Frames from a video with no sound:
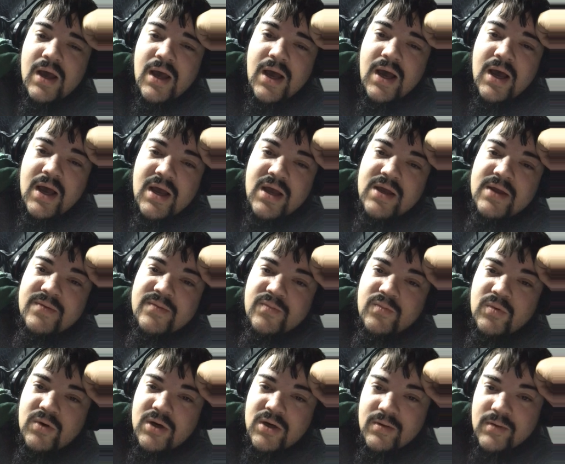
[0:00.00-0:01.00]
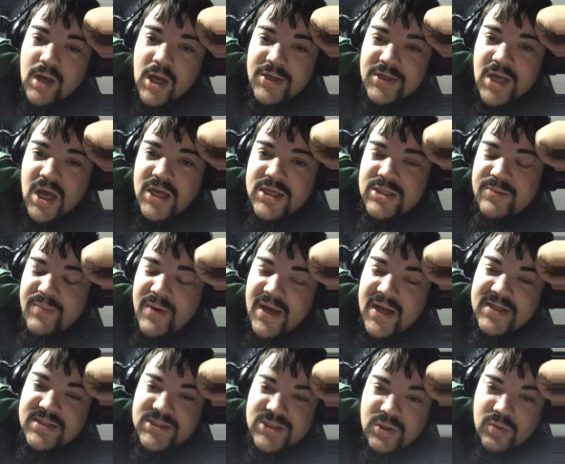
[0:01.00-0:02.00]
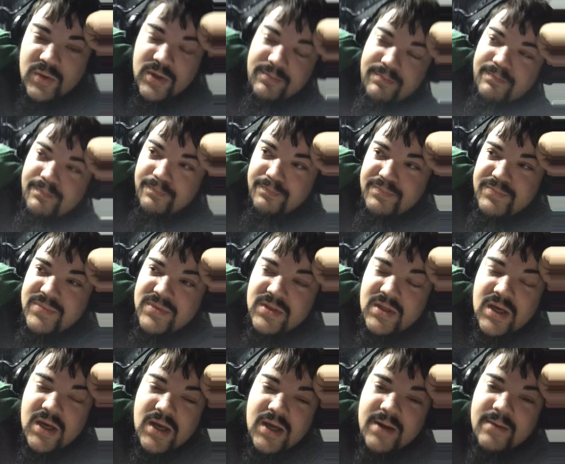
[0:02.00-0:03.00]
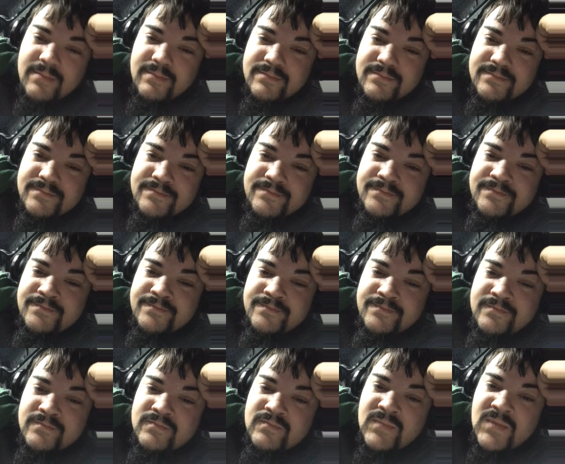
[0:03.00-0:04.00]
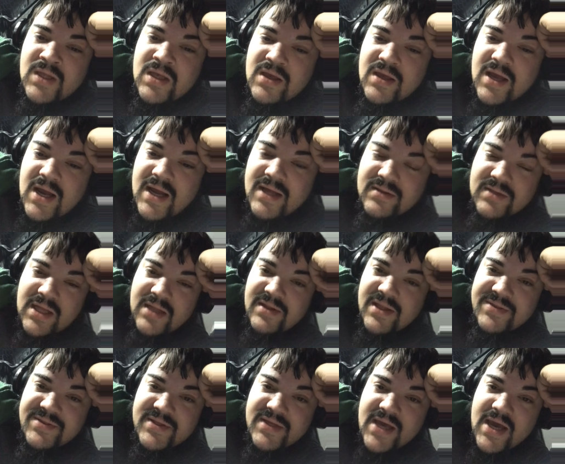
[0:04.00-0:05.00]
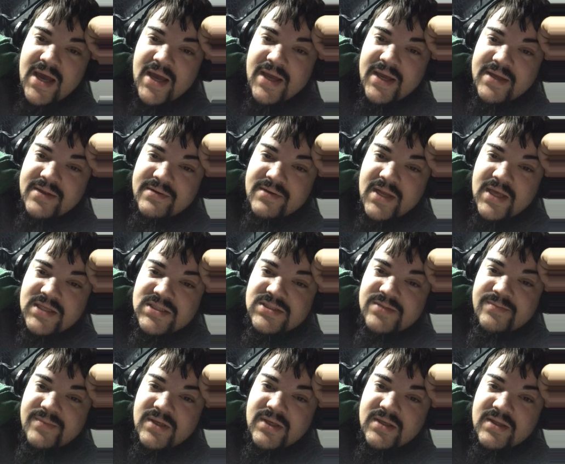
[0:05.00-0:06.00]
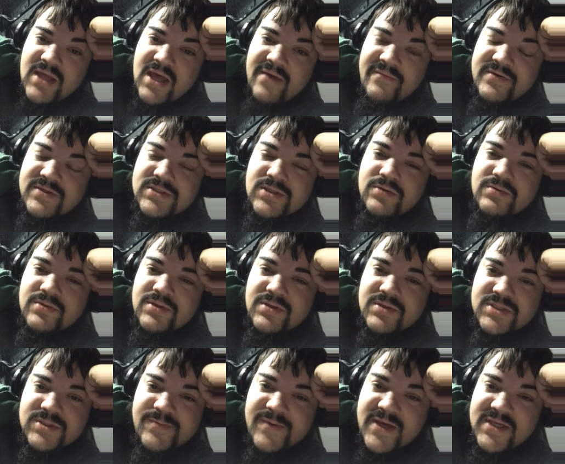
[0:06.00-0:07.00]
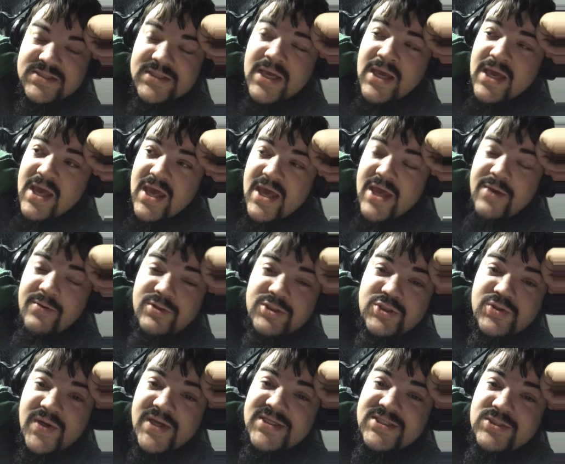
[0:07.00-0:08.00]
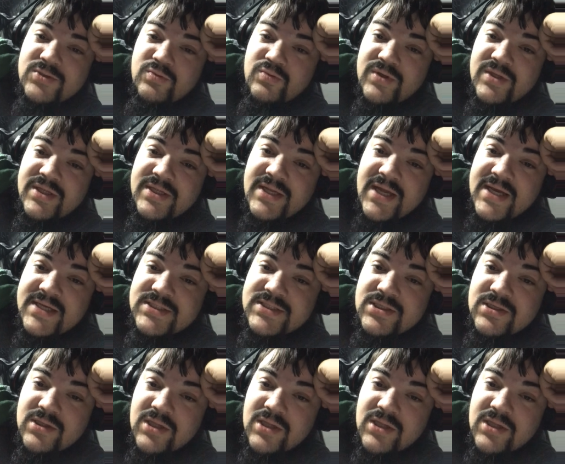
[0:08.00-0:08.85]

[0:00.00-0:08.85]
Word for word: uh, were unoccupied. So we, um, I, I let the guy next to me have his own little space. He was dressed in really nice